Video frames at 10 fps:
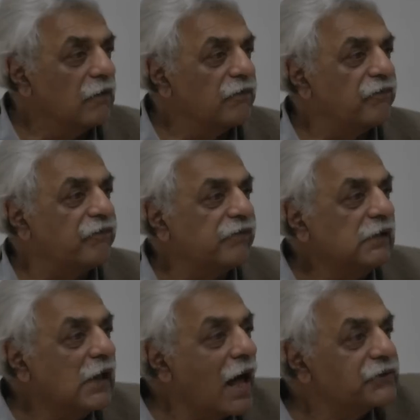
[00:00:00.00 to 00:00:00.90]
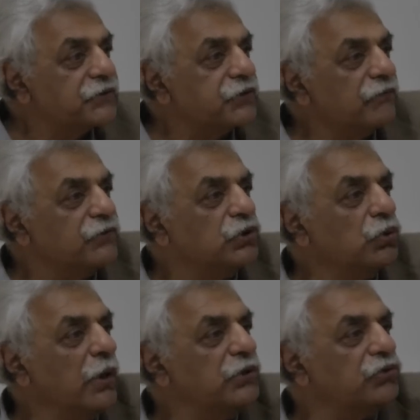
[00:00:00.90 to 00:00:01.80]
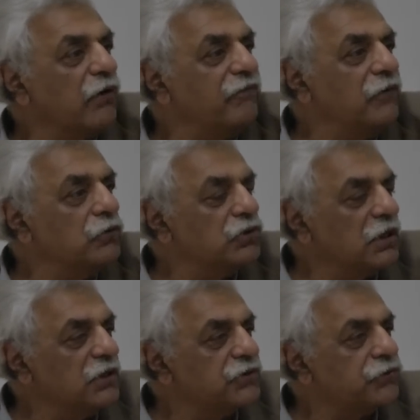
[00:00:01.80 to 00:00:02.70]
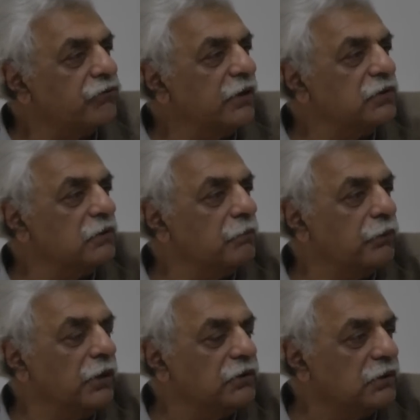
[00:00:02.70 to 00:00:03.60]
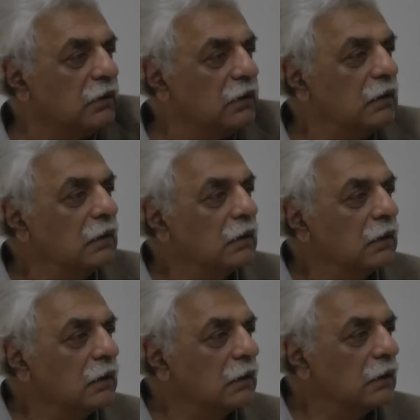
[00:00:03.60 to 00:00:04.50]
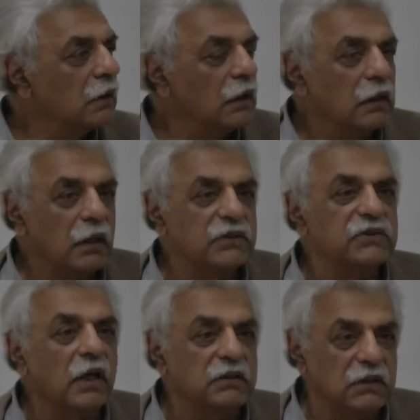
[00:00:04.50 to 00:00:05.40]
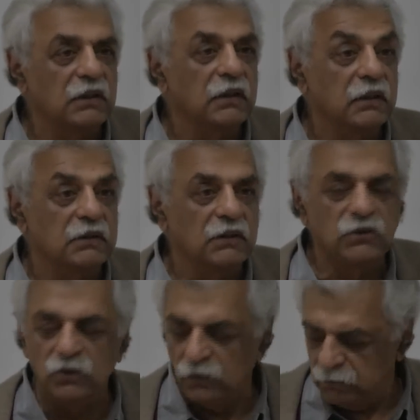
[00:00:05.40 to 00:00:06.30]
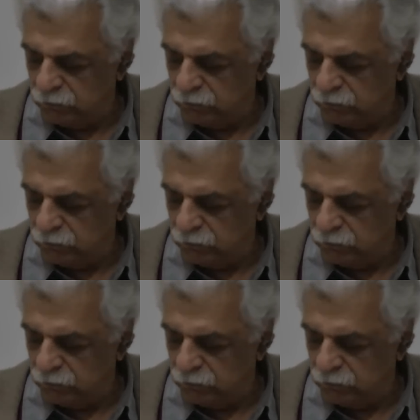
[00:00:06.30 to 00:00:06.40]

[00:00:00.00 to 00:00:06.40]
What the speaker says: "Floods of Jewish refugees threaten Britain." It's 1932.